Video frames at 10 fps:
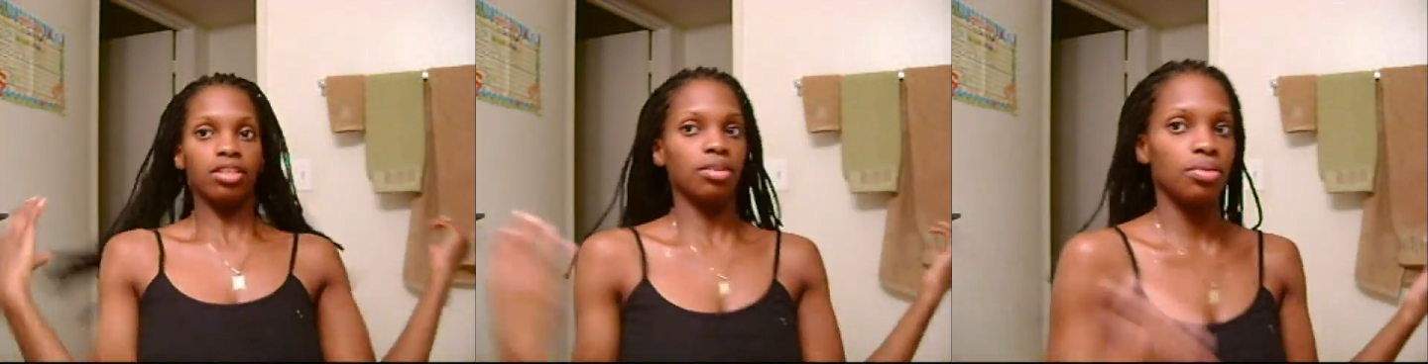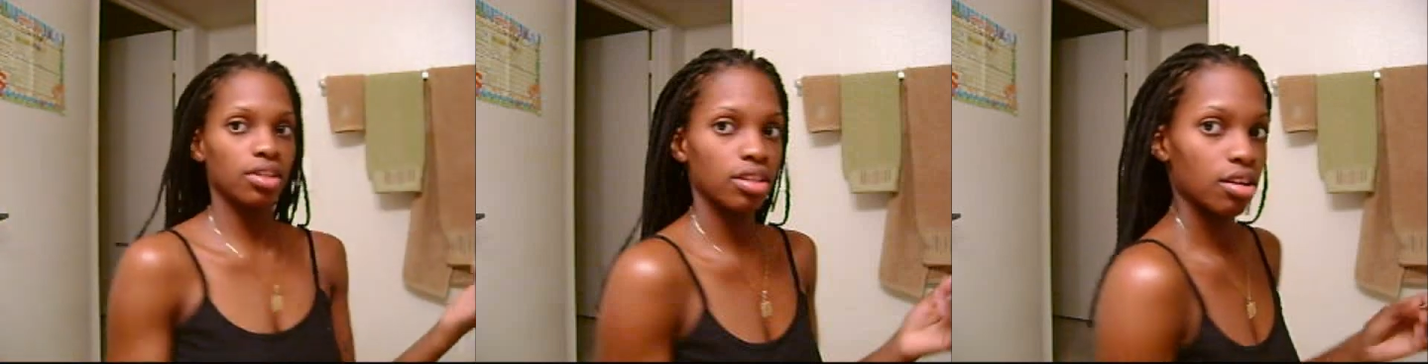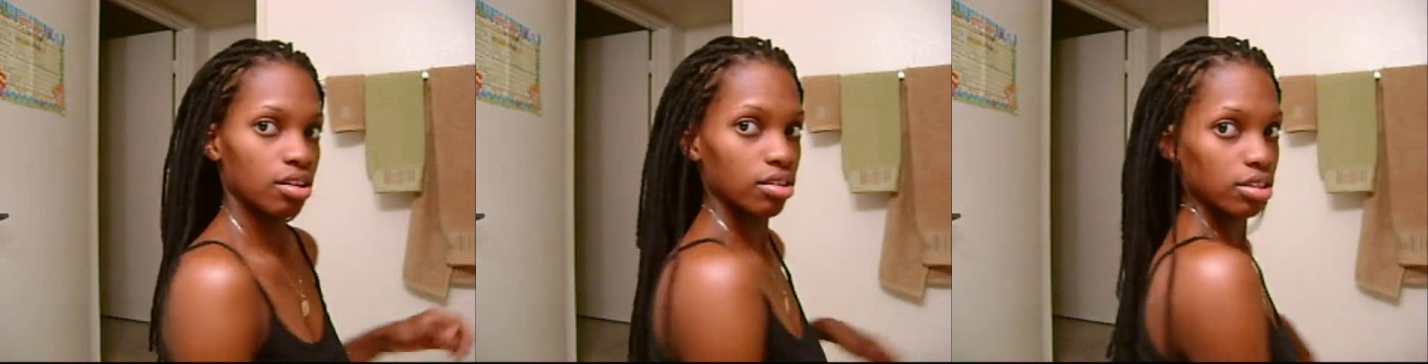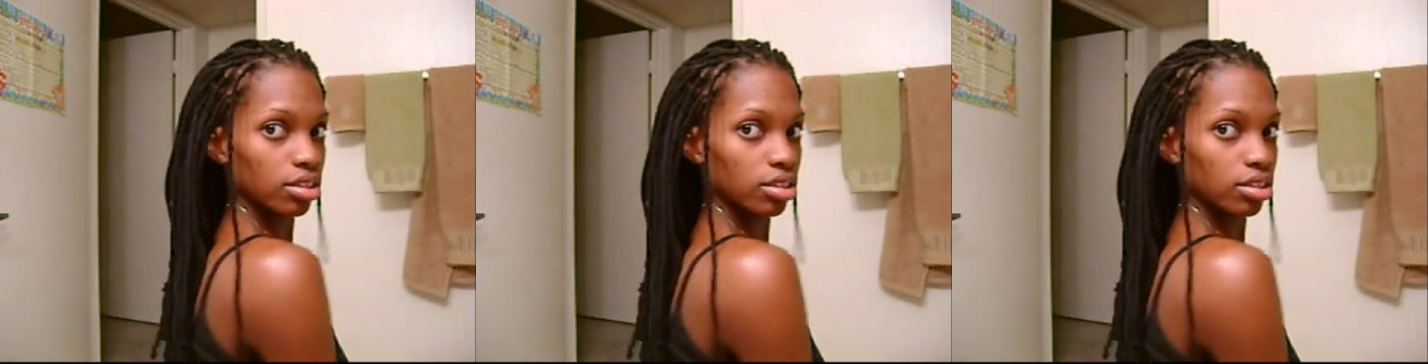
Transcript: They're really long.